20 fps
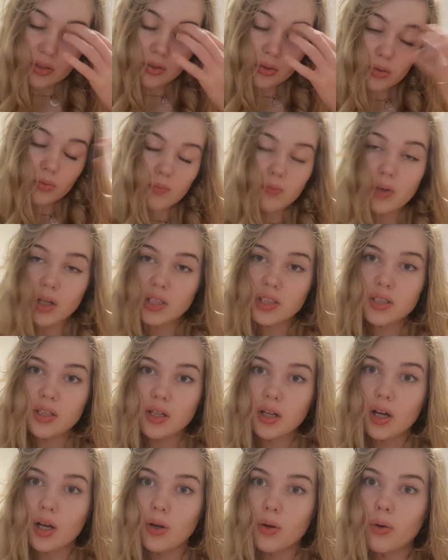2 months
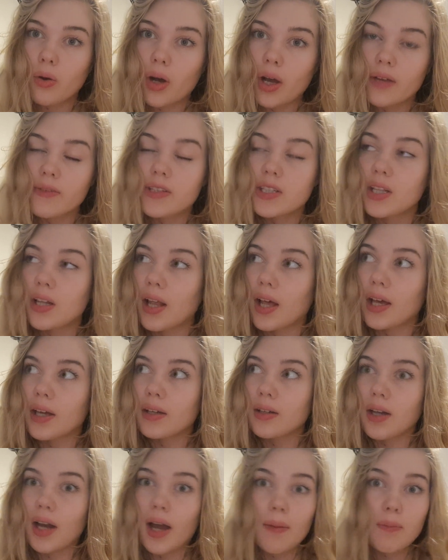ago I was
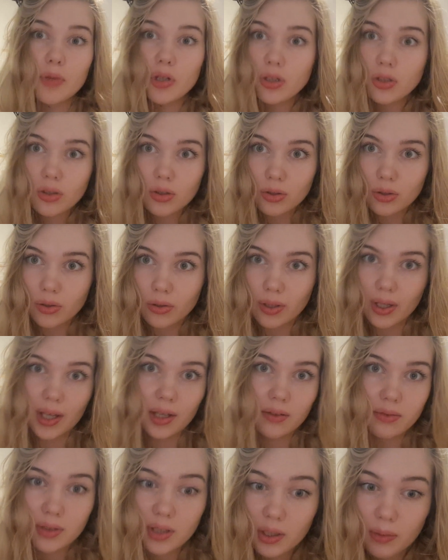like, I'm not gonna
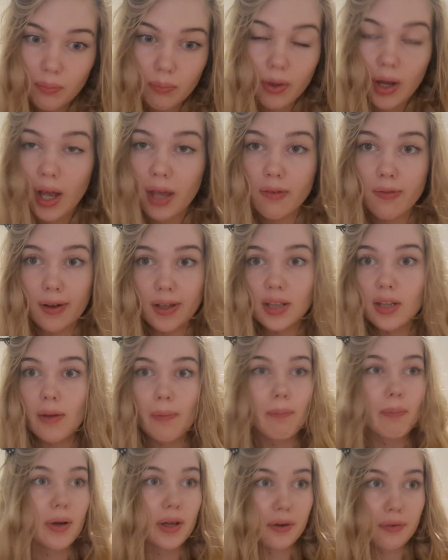give up. I want
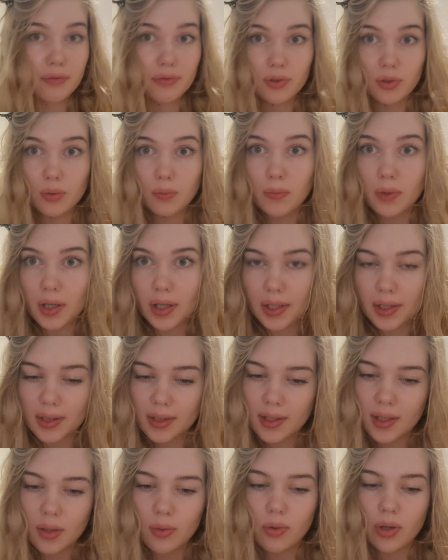a perfume right
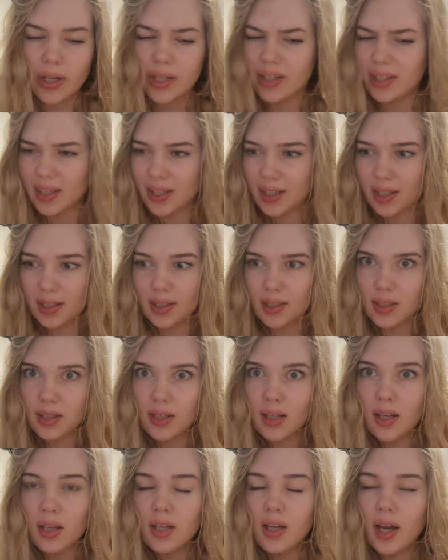now. I need
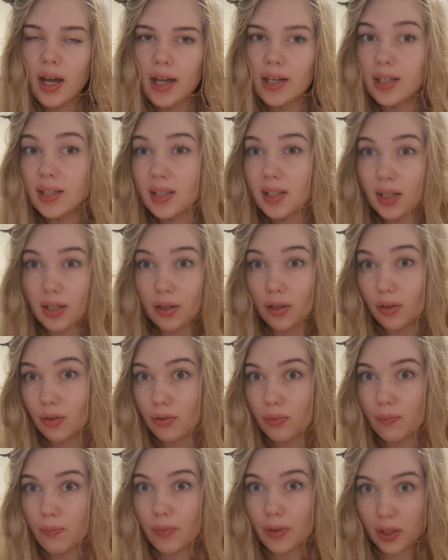it. I need a
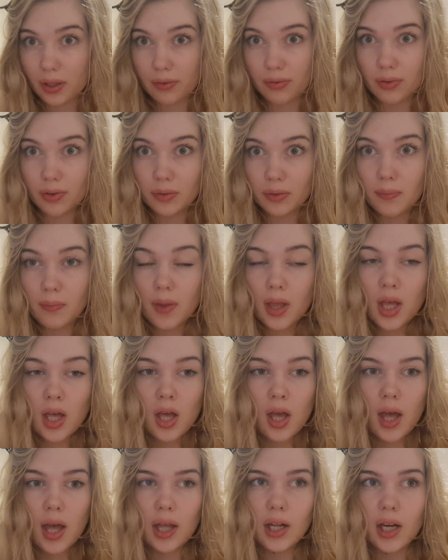cute perfume,
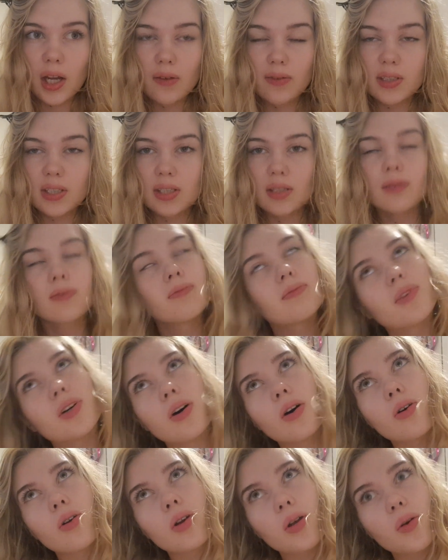and I was
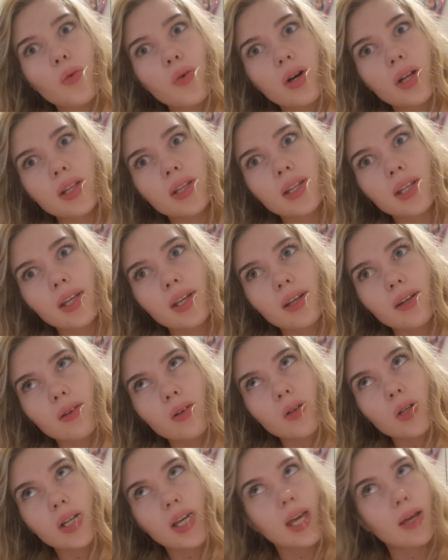only one
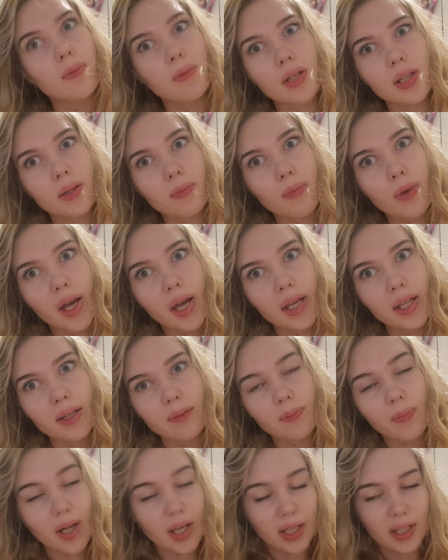thing came into
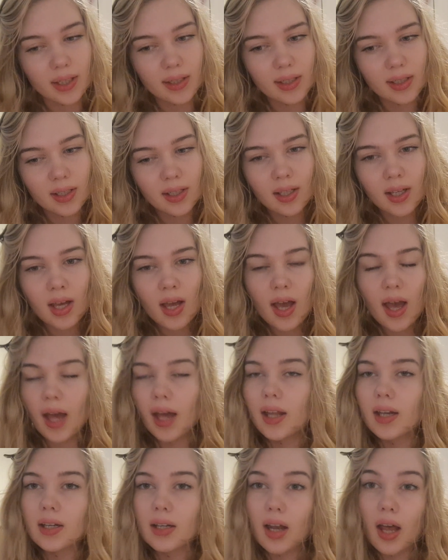my mind,
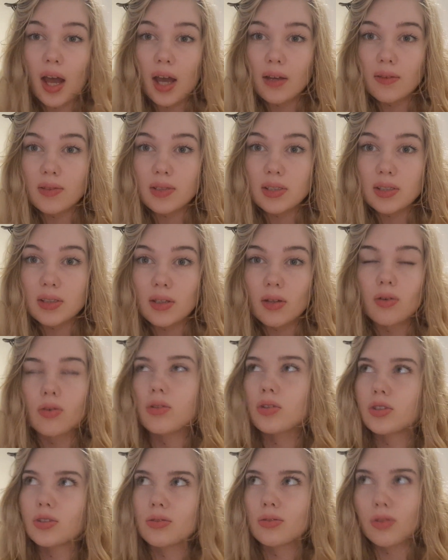and I was
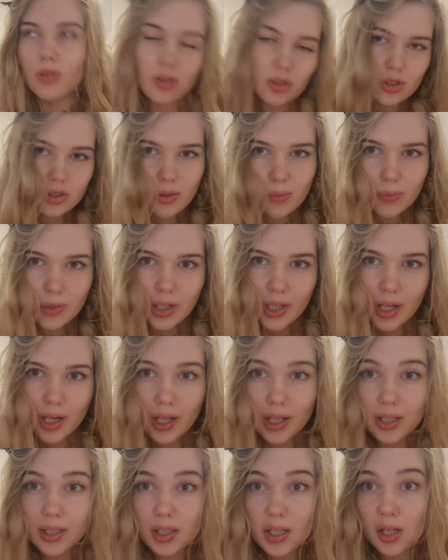or
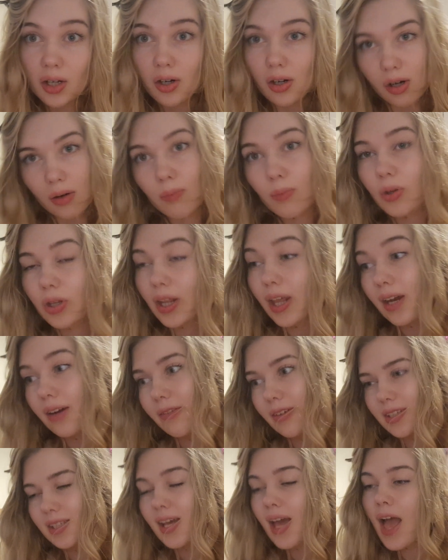something like Dior. But
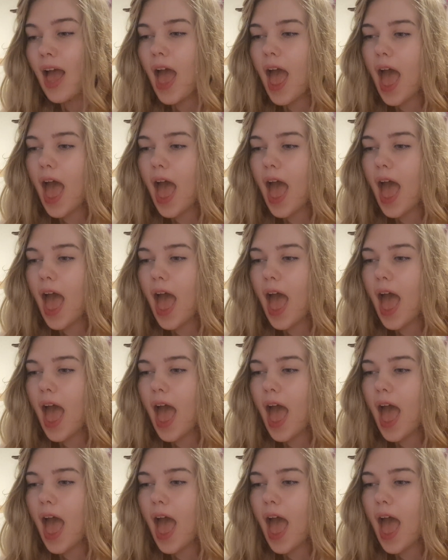anyways,